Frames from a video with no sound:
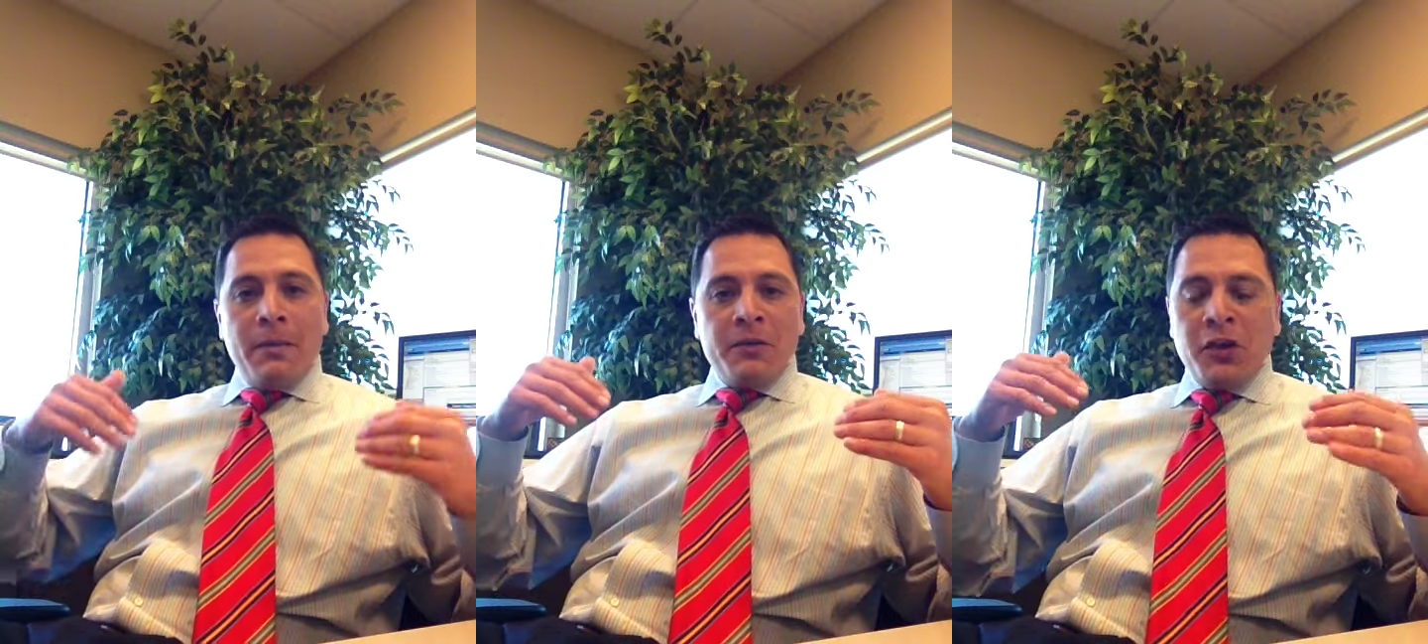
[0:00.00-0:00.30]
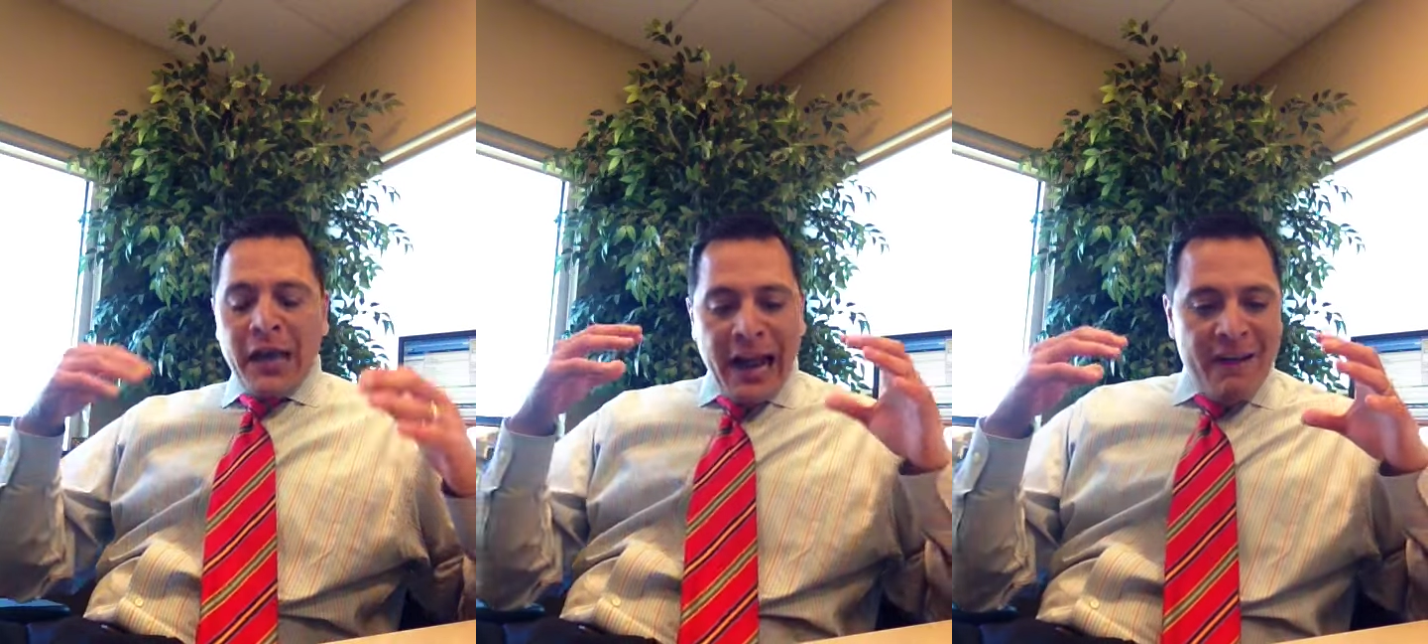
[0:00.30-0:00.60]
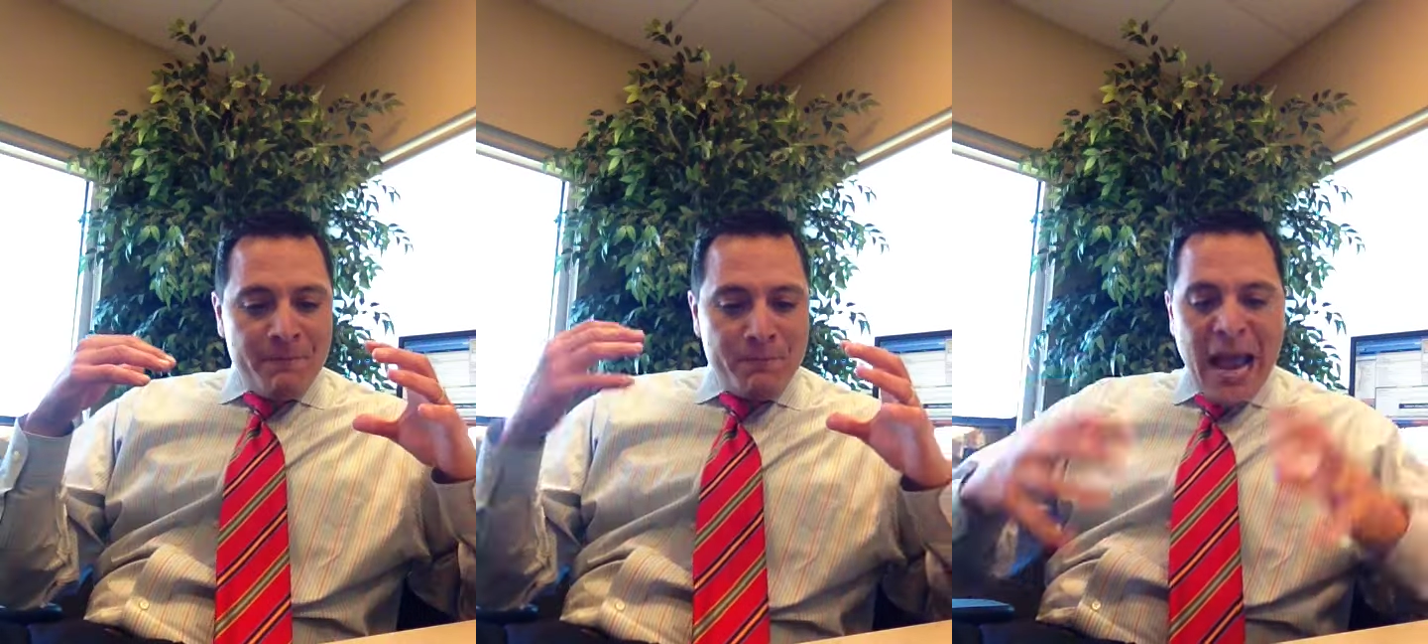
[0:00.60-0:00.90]
you got to
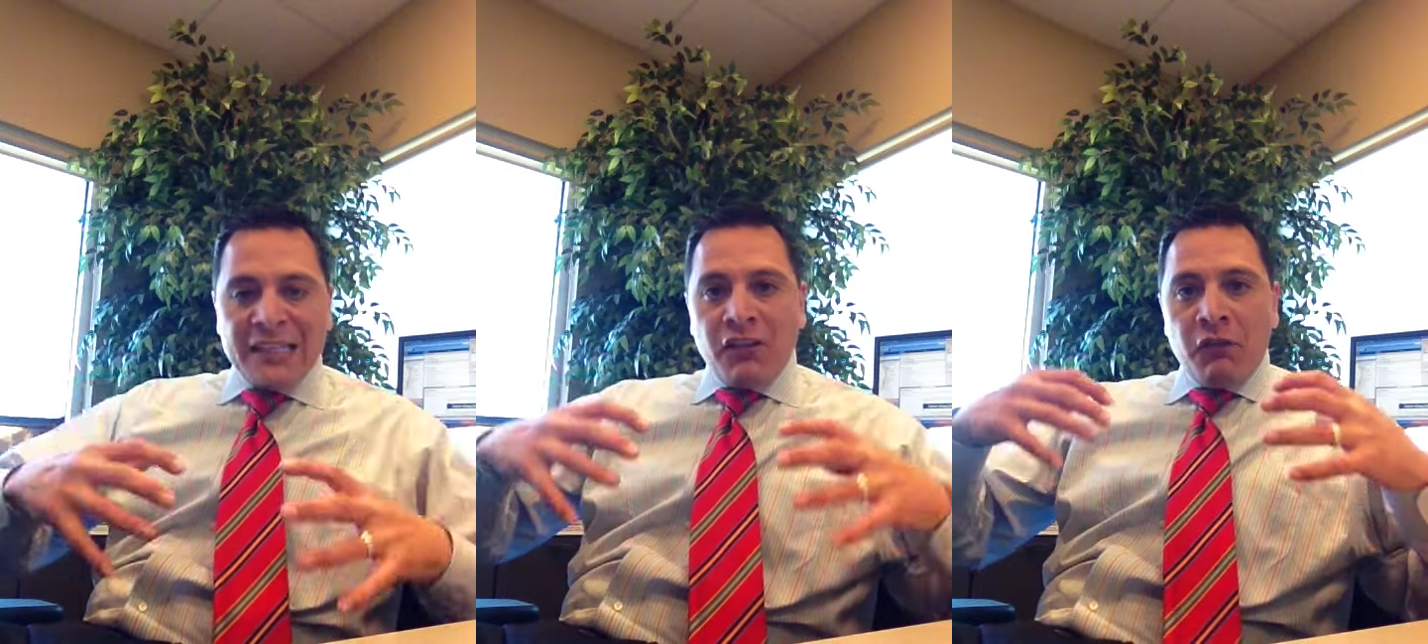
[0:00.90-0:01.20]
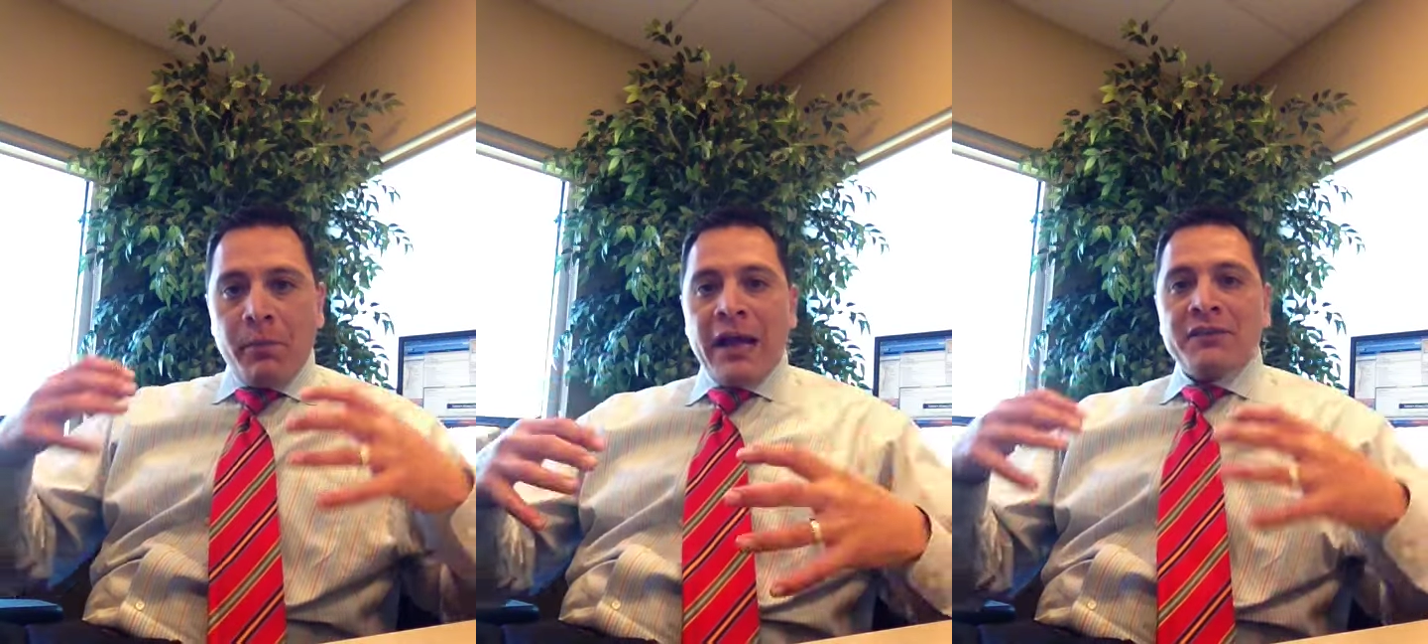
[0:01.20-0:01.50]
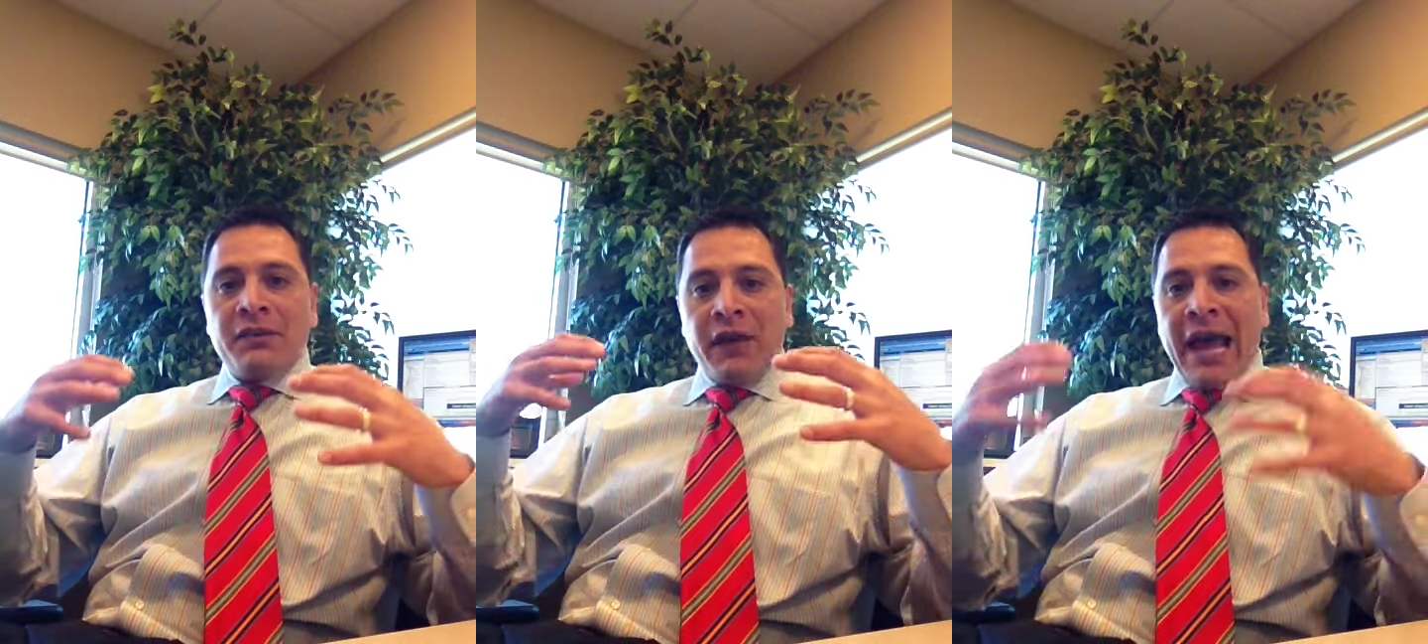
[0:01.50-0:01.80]
have massive
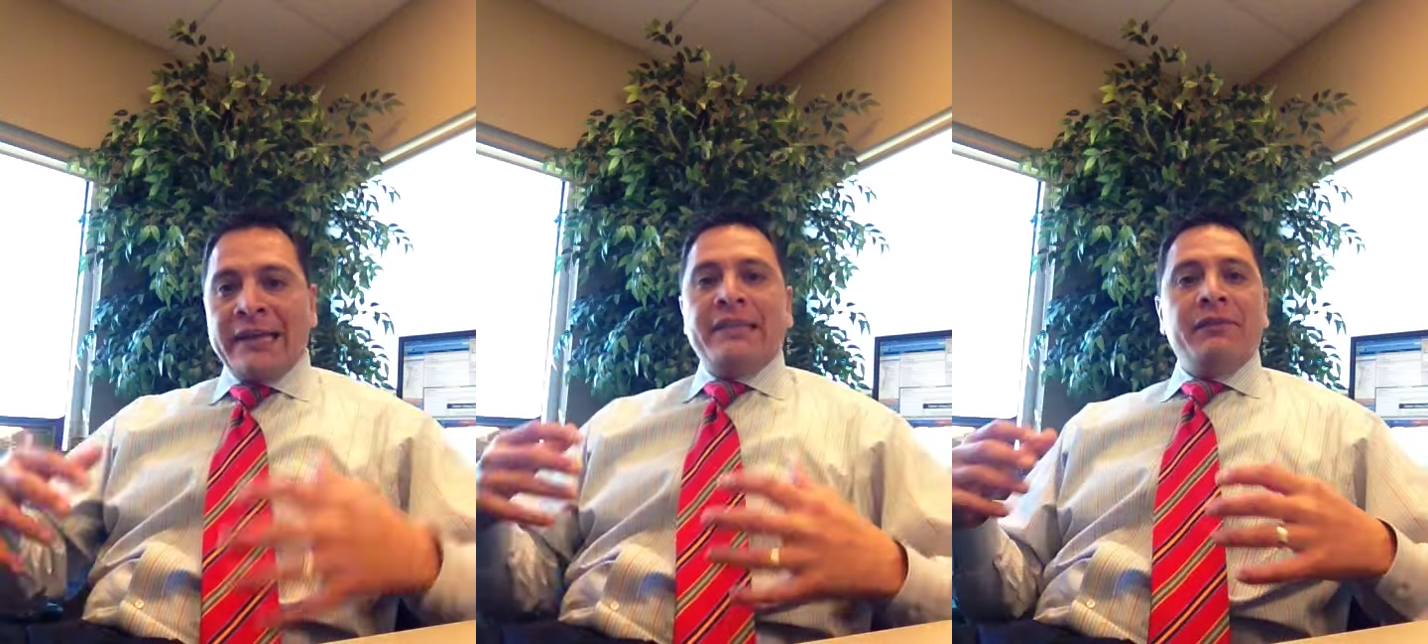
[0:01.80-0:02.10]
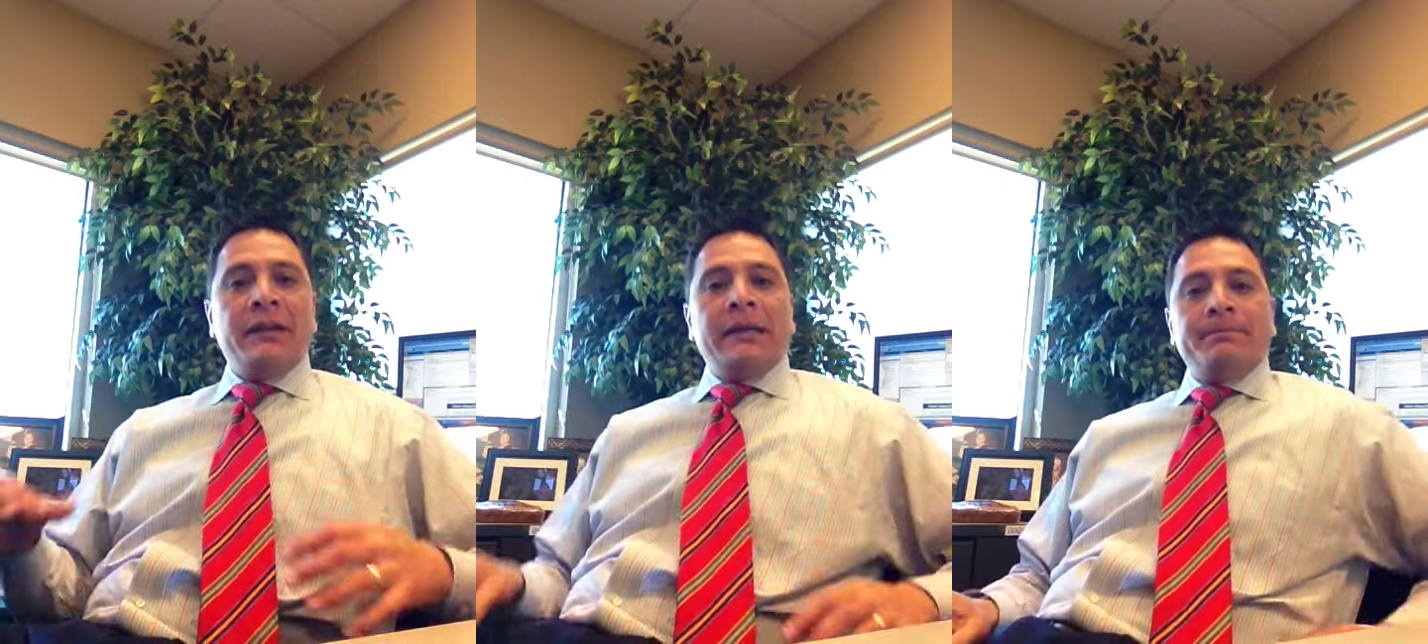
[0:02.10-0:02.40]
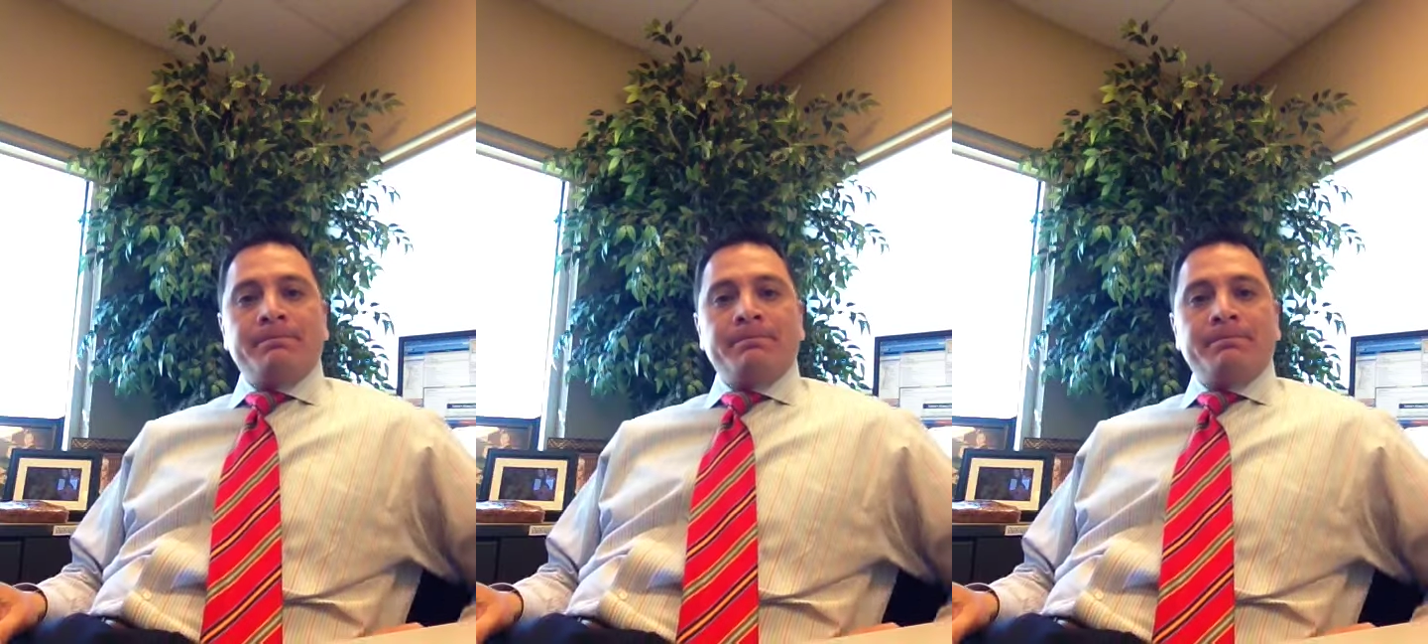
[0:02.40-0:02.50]
amounts of activity.